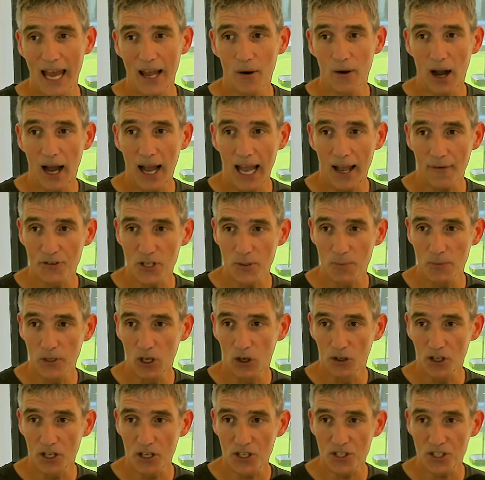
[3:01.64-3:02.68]
Now, I have to be
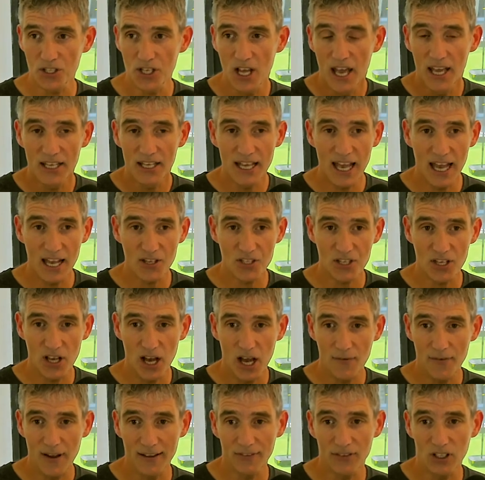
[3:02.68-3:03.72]
honest, yes,
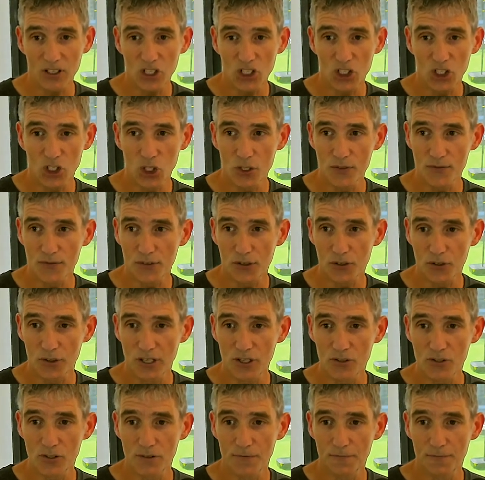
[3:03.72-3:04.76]
I've had these shoes for
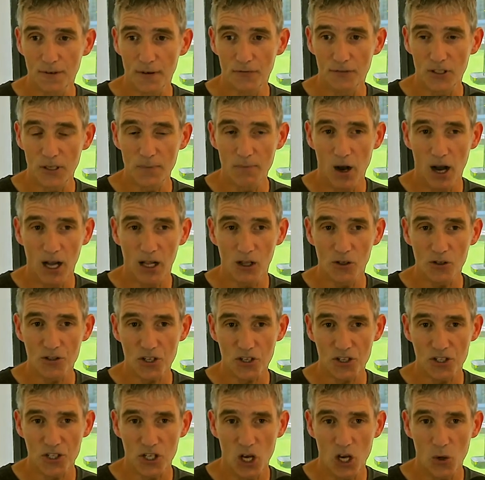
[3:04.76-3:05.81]
350
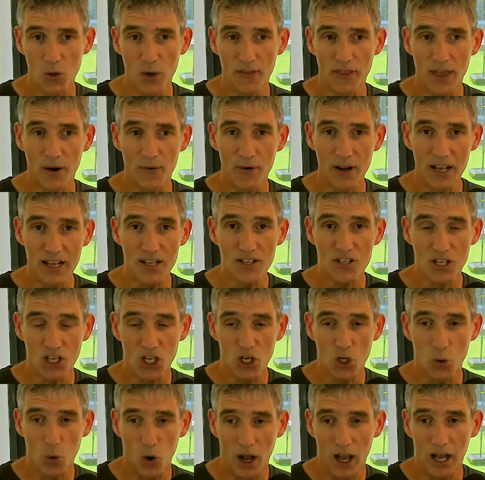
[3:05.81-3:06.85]
miles, so there is
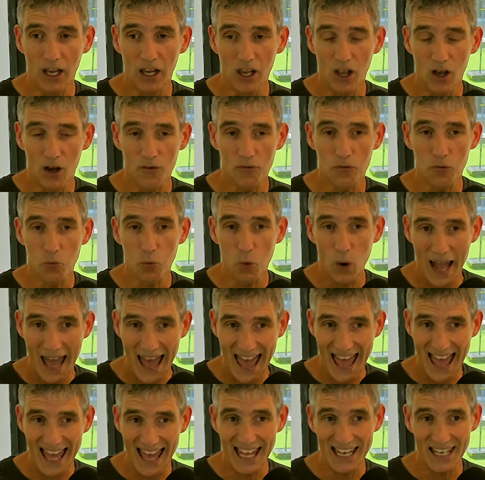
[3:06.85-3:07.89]
quite a lot of
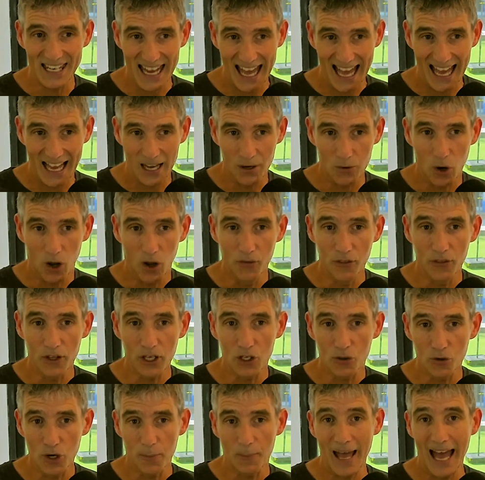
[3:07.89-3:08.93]
wear now on the
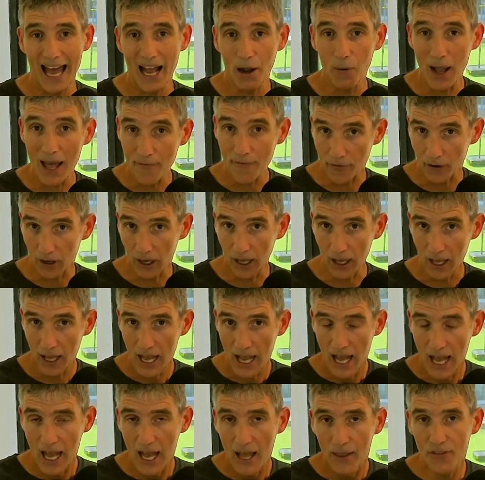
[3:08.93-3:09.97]
grip. However,
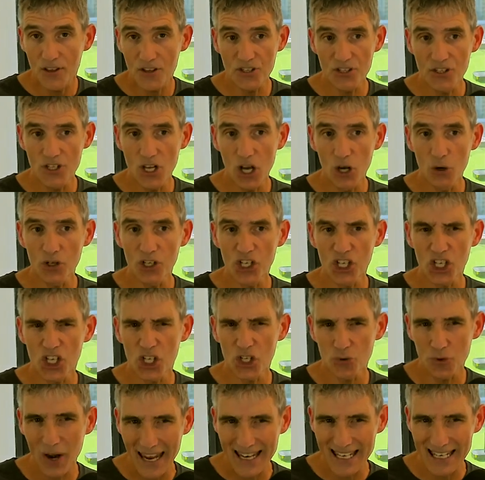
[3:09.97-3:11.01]
there's no
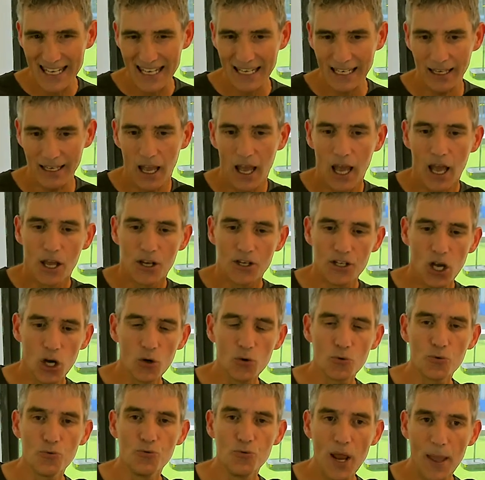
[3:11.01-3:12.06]
shredding,
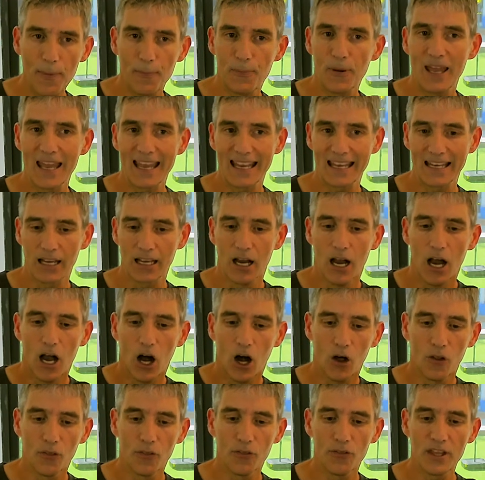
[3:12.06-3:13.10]
no ripping
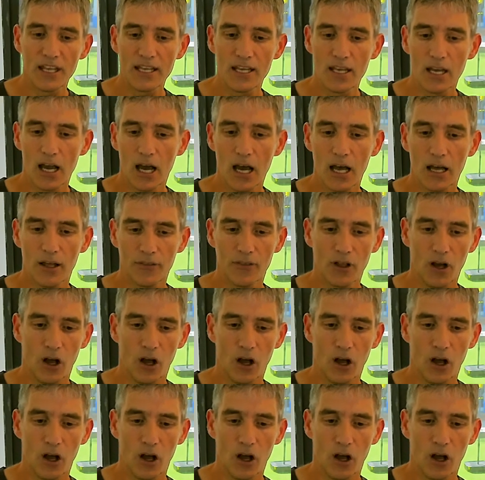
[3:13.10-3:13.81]
on the